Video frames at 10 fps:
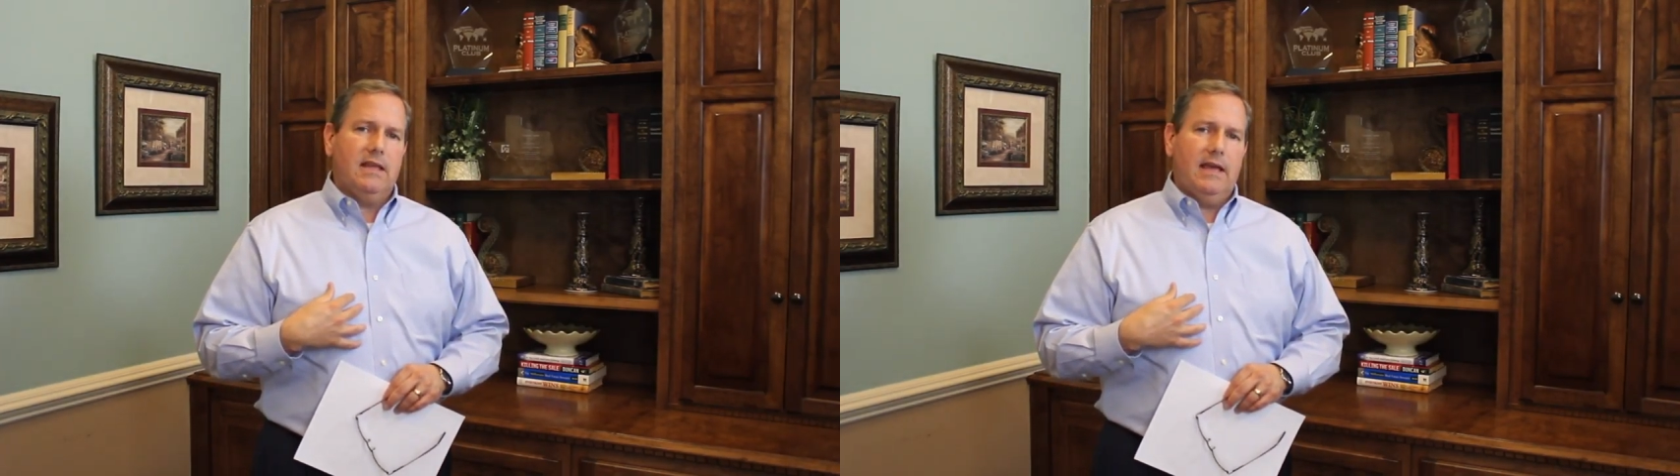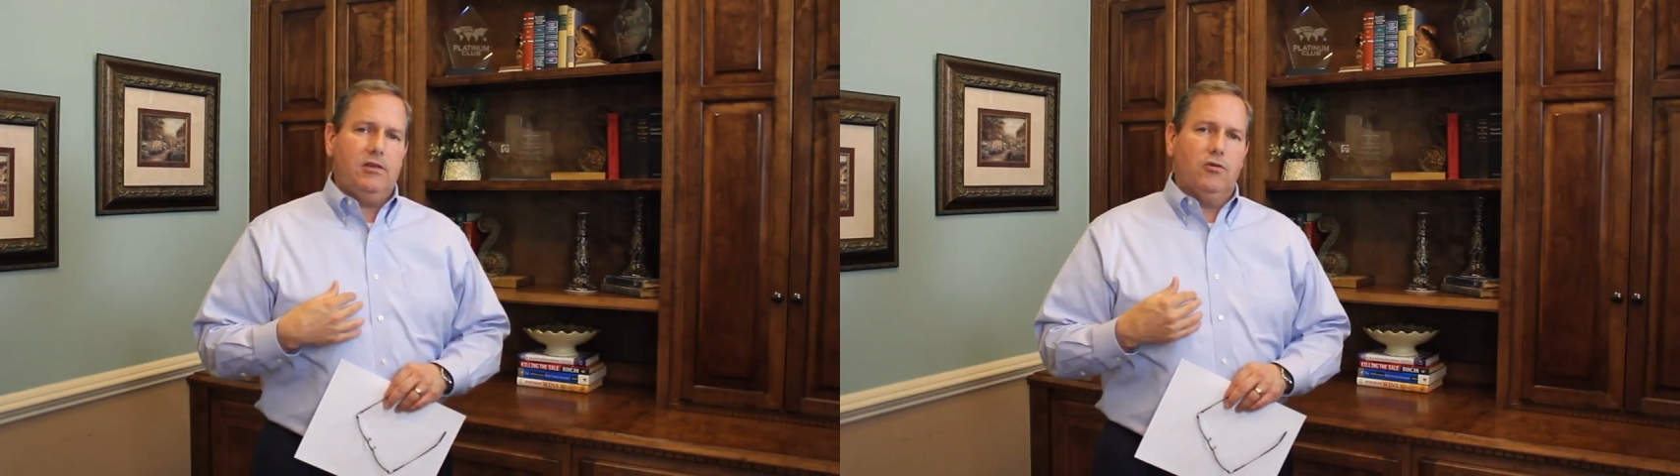
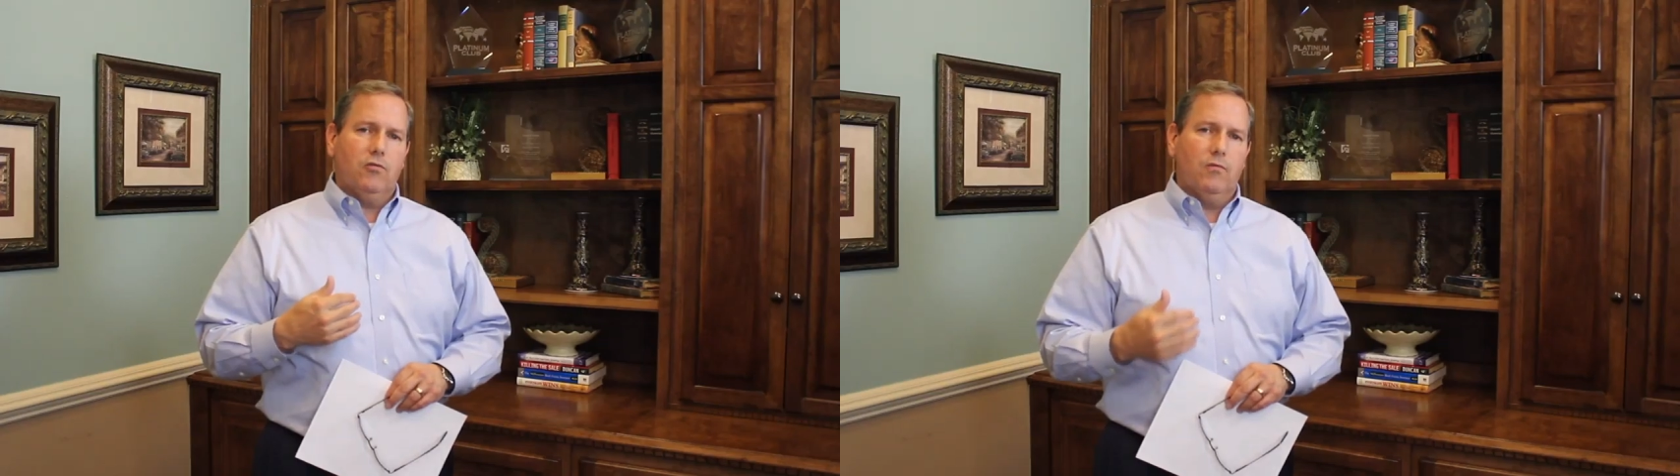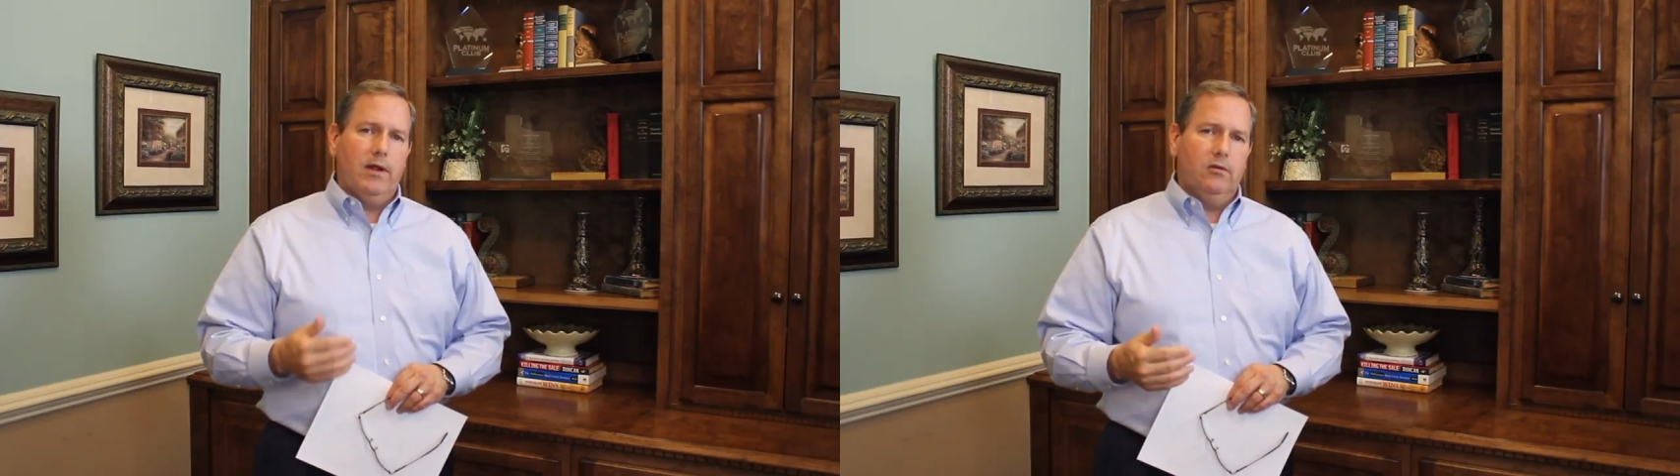that
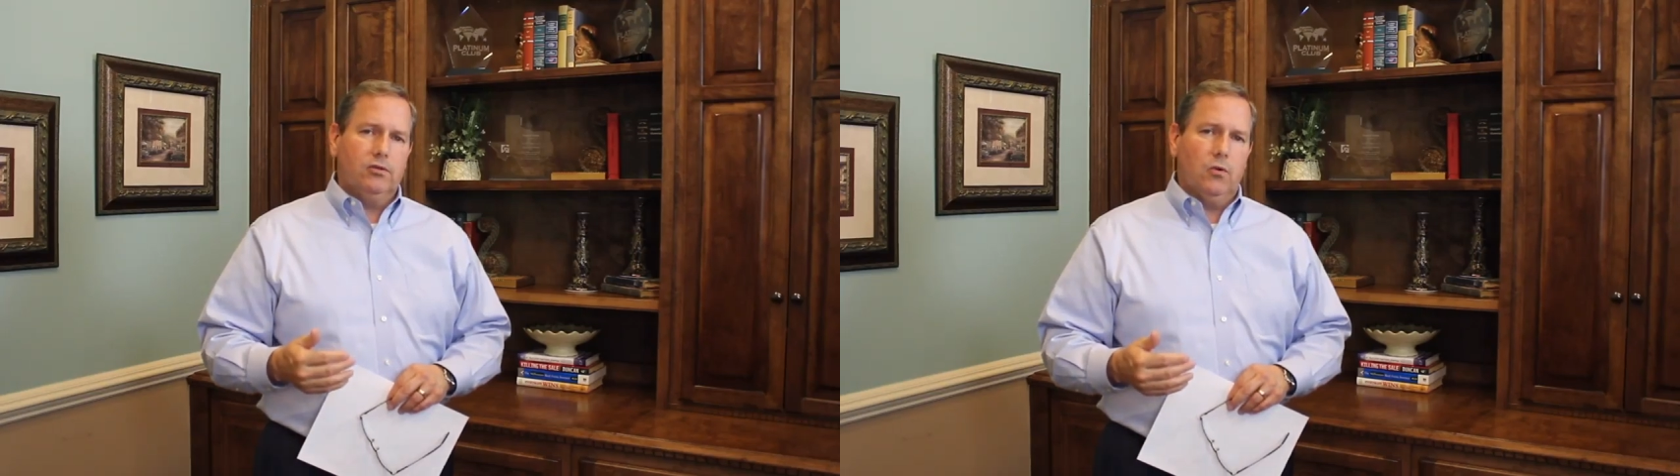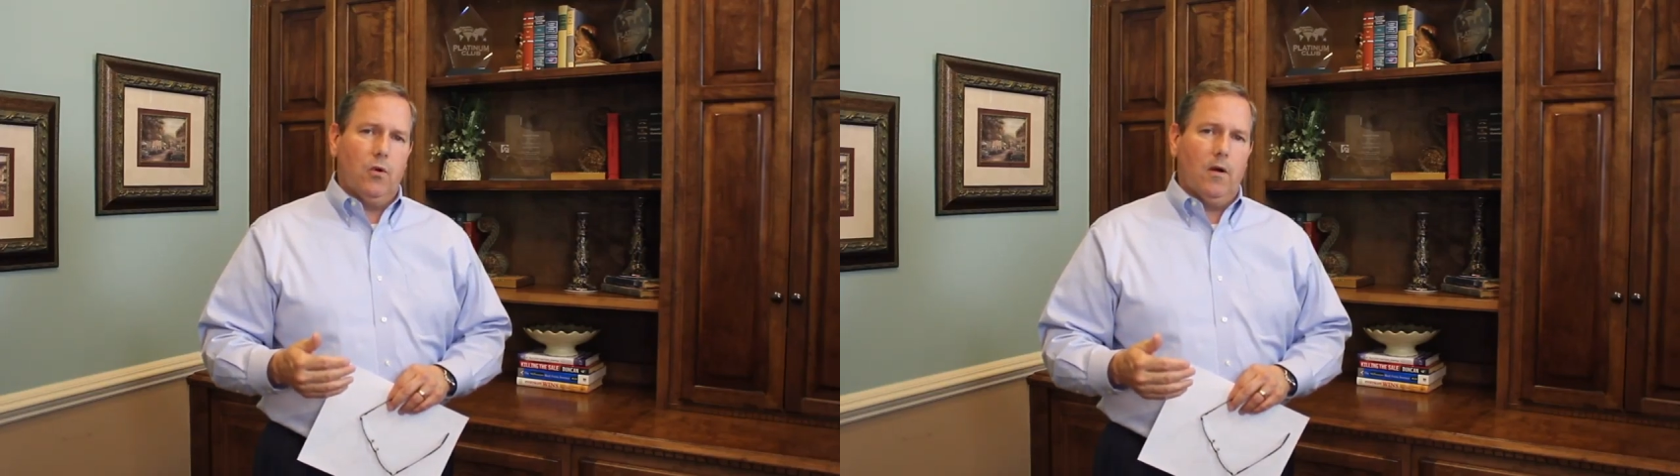your
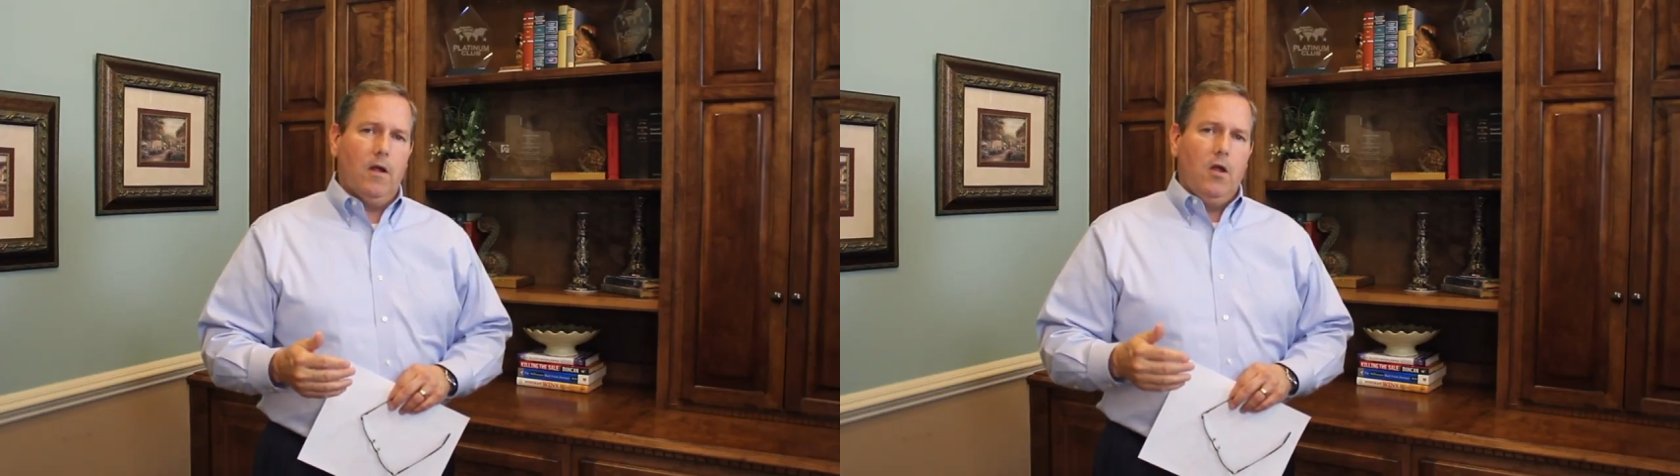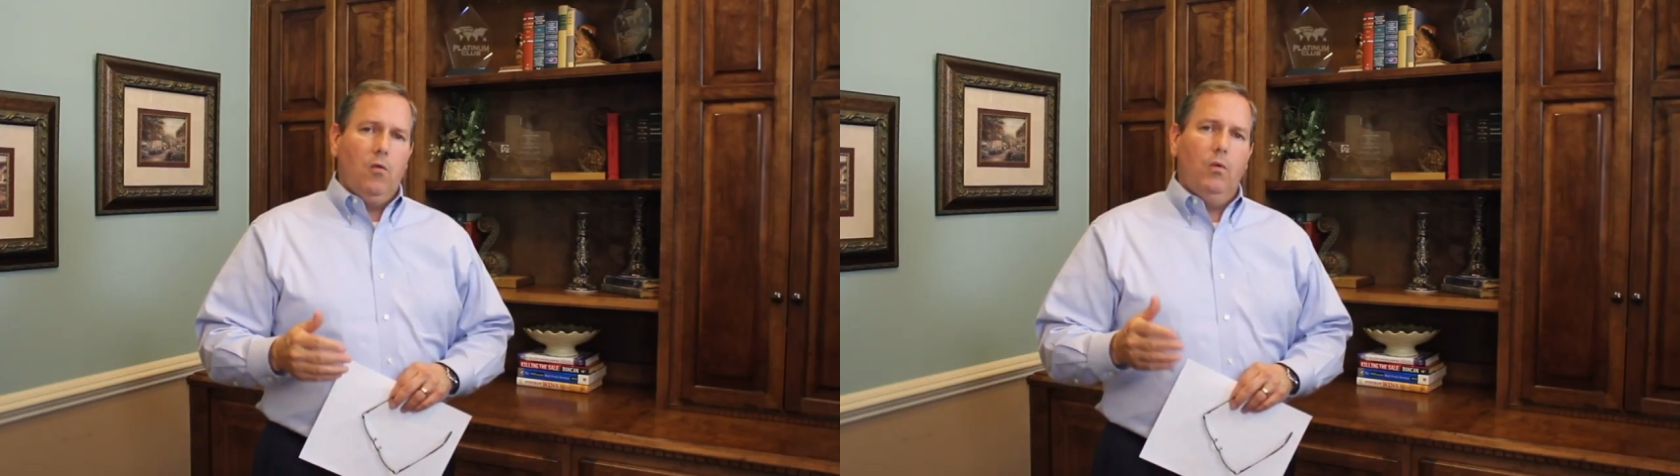realtor